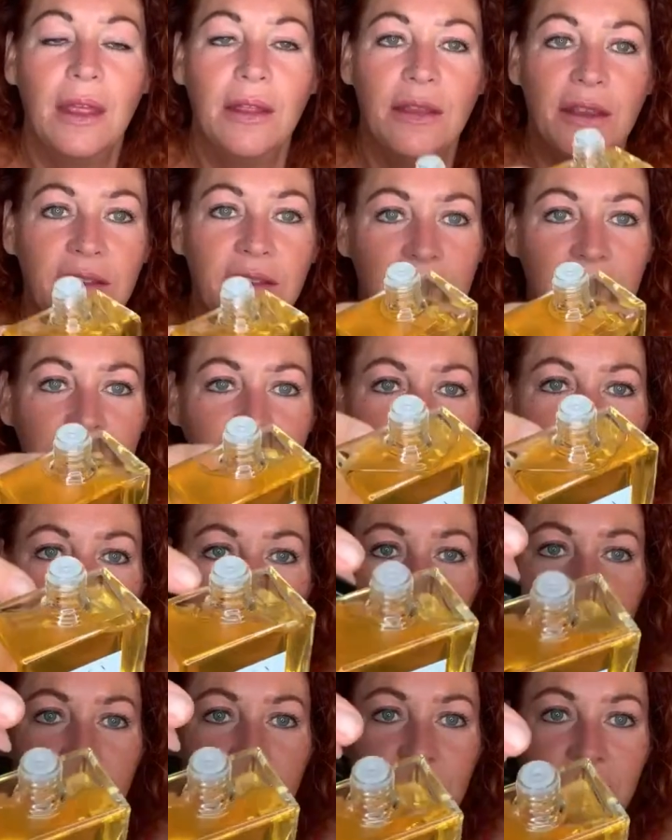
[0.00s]
There's a
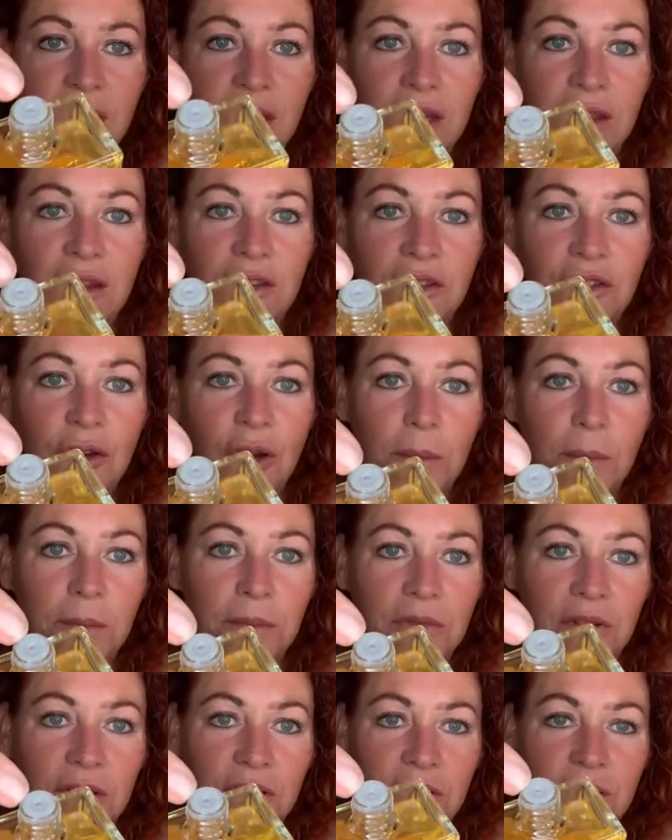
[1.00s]
little thing in the top
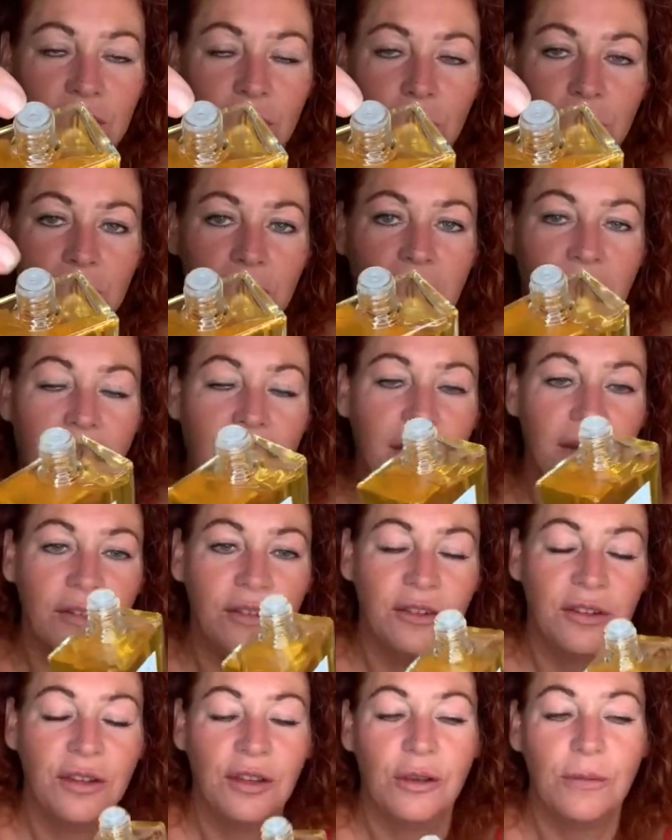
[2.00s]
to stop you getting
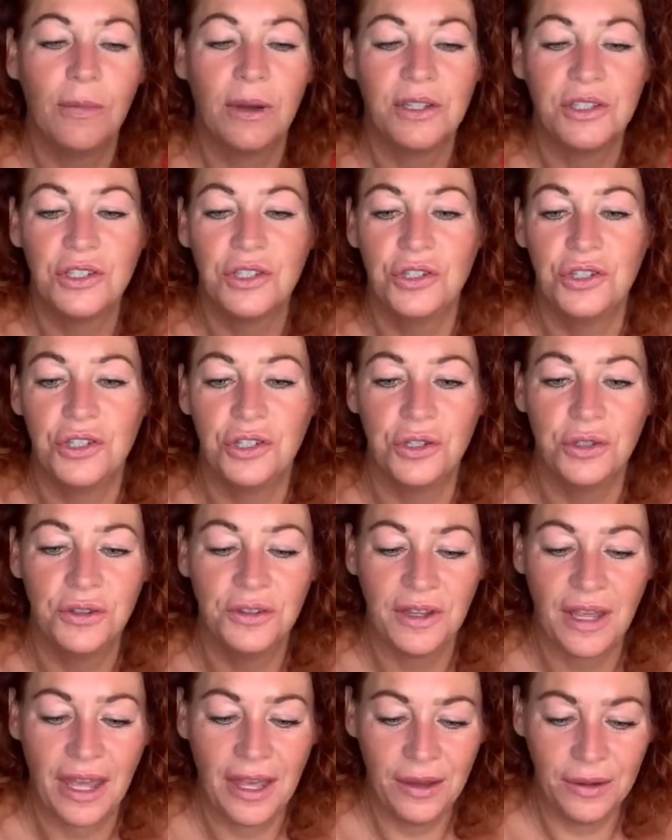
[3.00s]
too much
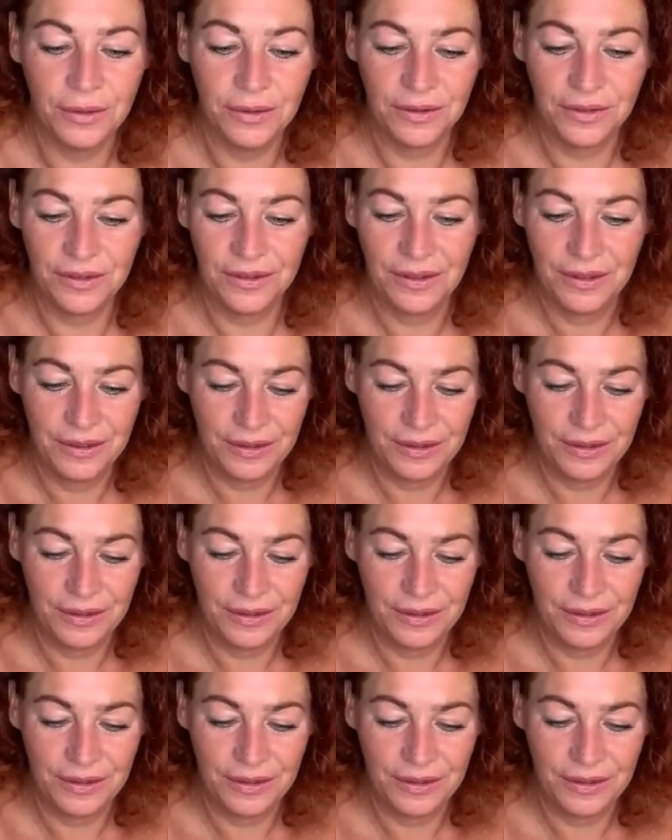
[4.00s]
juice out.